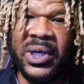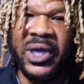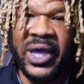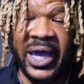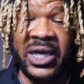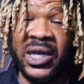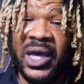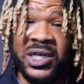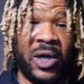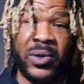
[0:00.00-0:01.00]
And
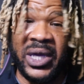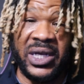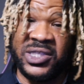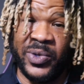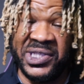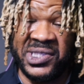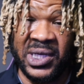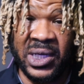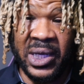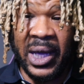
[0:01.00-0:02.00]
don't get it twisted.
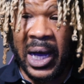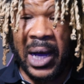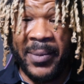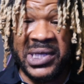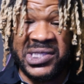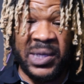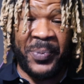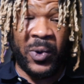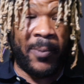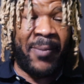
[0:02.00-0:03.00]
Um, a
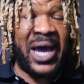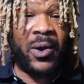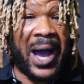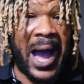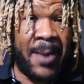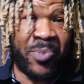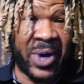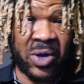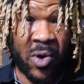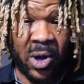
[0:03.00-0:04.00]
simple
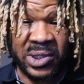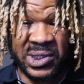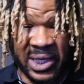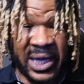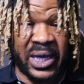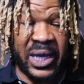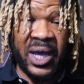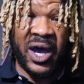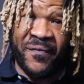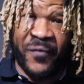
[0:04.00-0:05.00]
monohybrid cross, yeah,
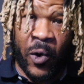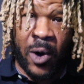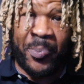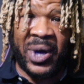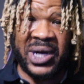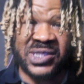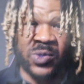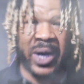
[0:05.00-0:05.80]
a four Punnett square,